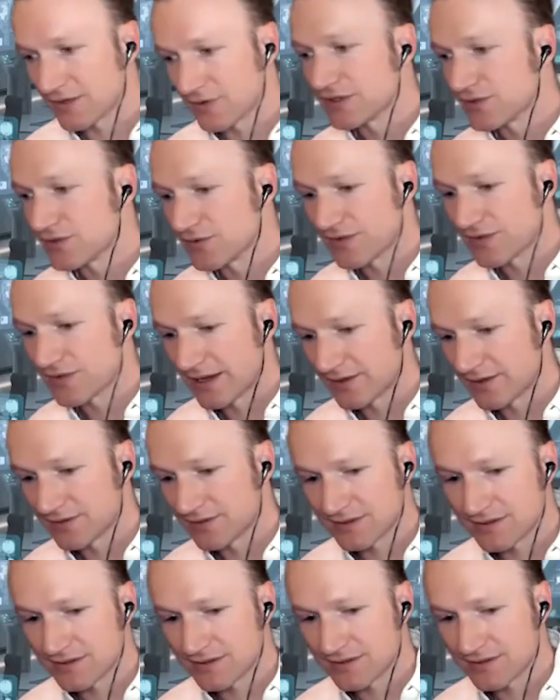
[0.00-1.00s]
early
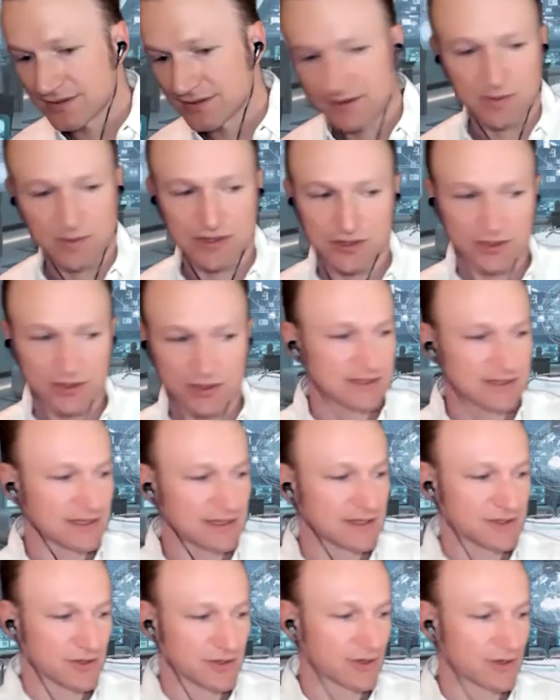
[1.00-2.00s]
2000s, especially as
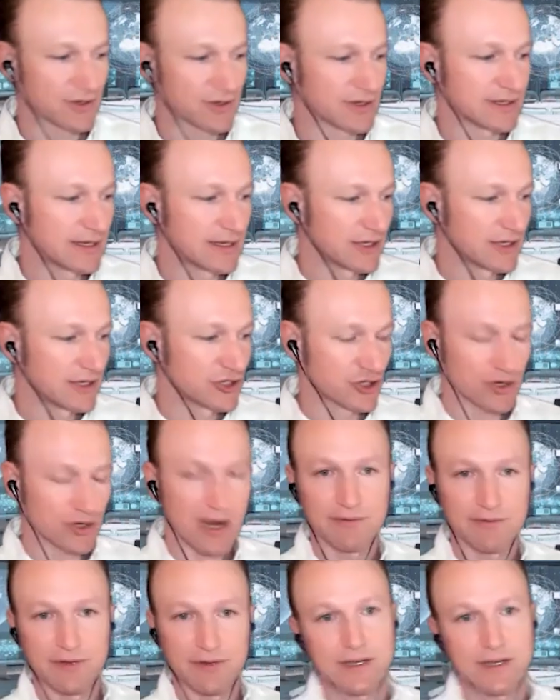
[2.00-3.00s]
I started
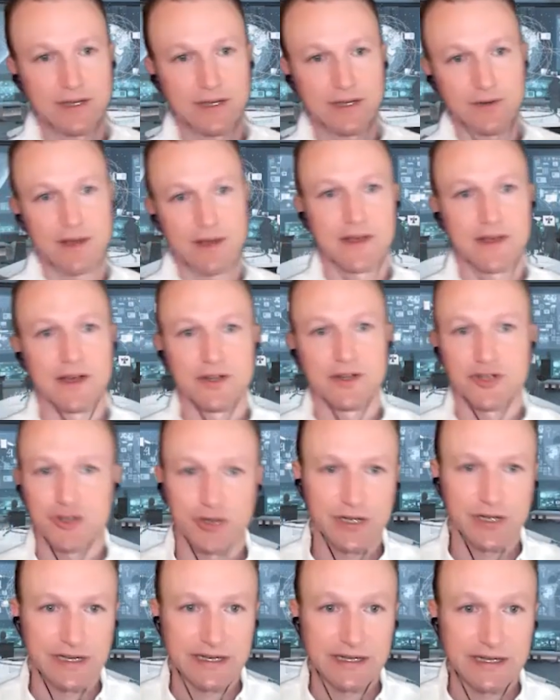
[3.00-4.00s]
traveling around the
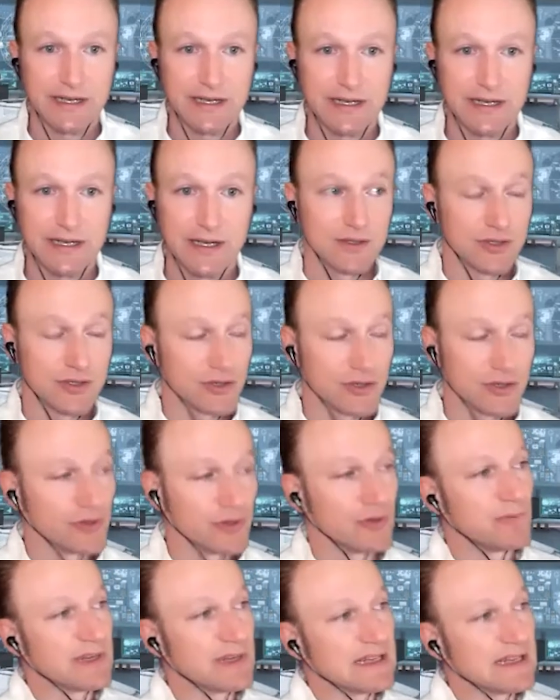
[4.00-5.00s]
country
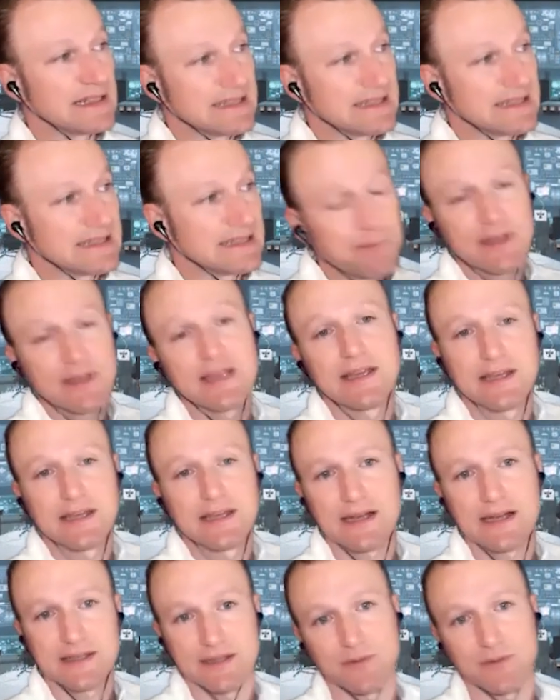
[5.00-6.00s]
to be deeply
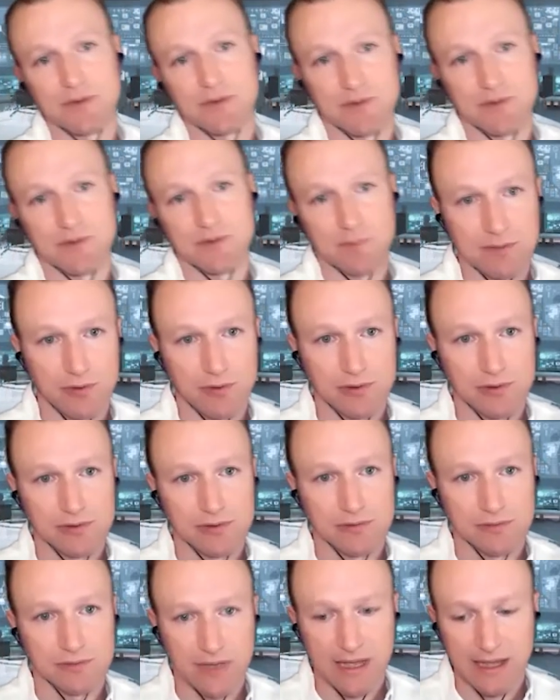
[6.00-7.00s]
connecting with
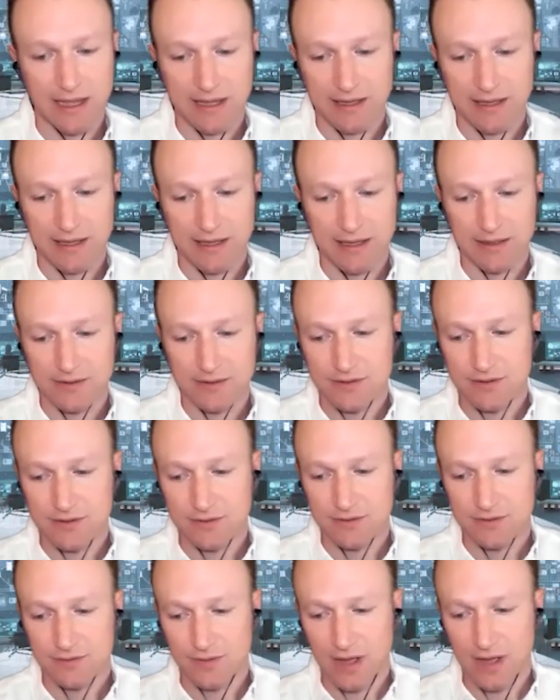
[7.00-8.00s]
people and
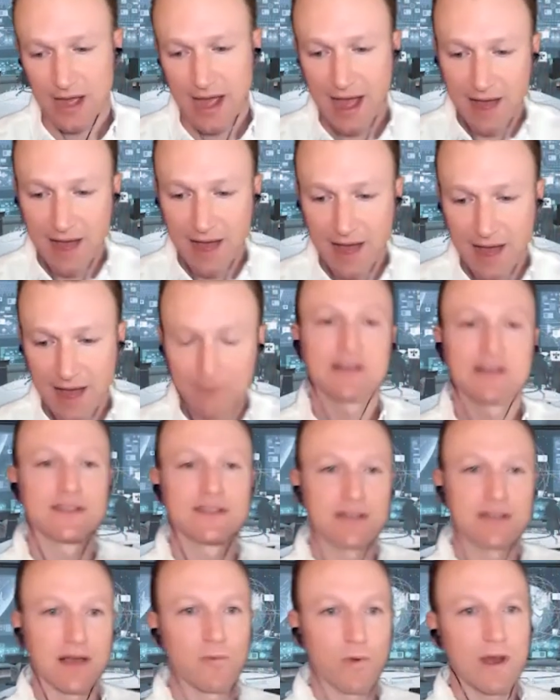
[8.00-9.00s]
having
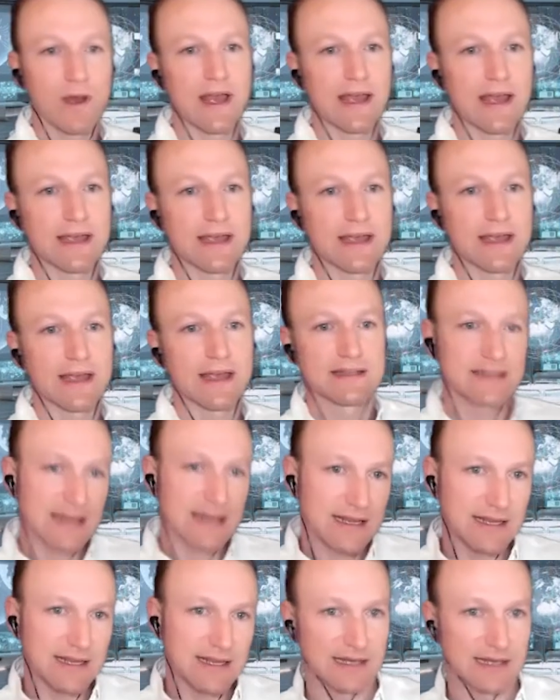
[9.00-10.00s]
some way to stay
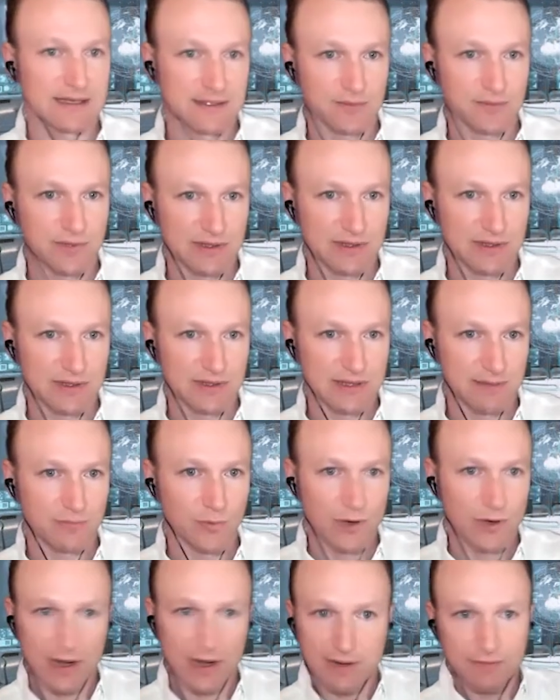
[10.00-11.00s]
connected with them
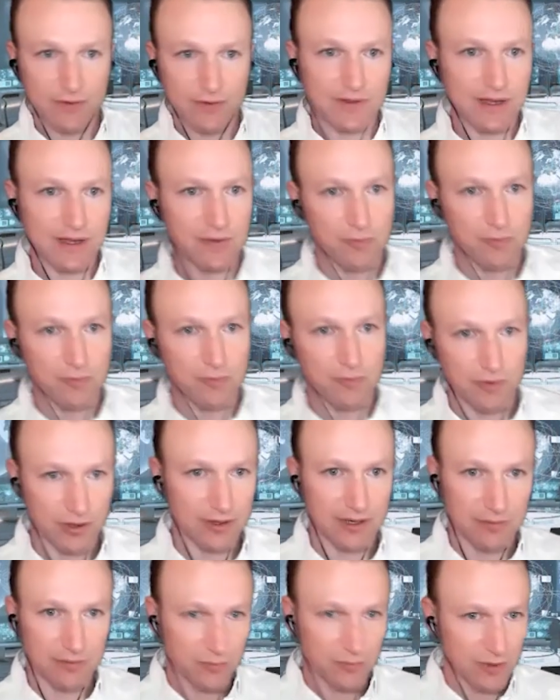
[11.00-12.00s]
wherever they were
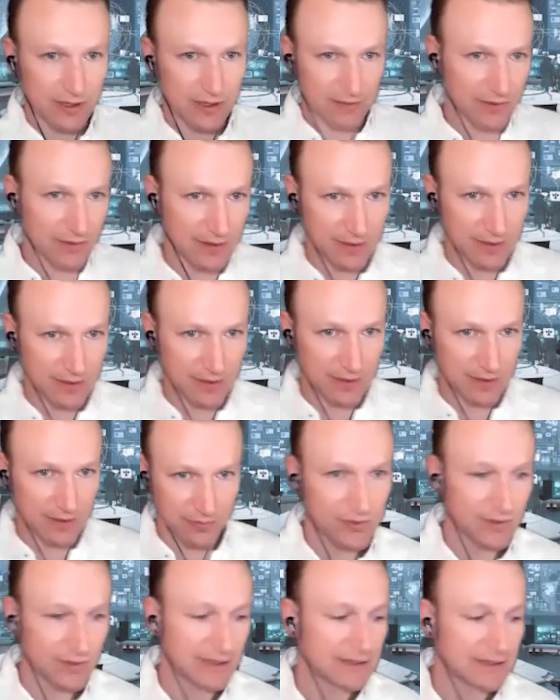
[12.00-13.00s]
and whatever they were
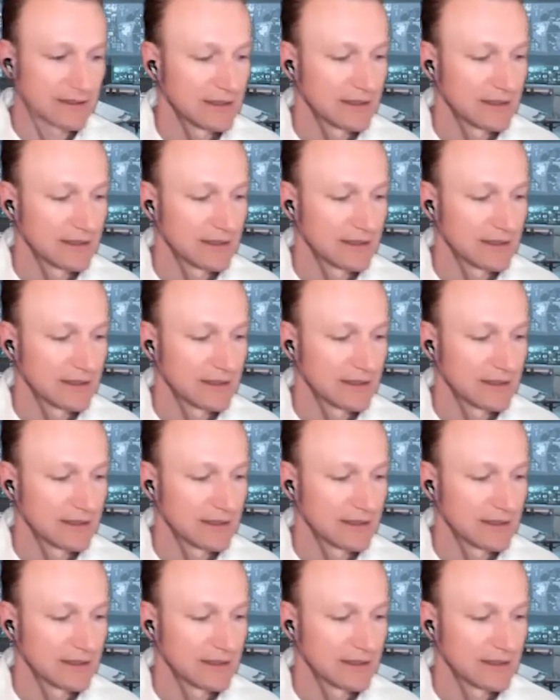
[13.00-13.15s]
doing.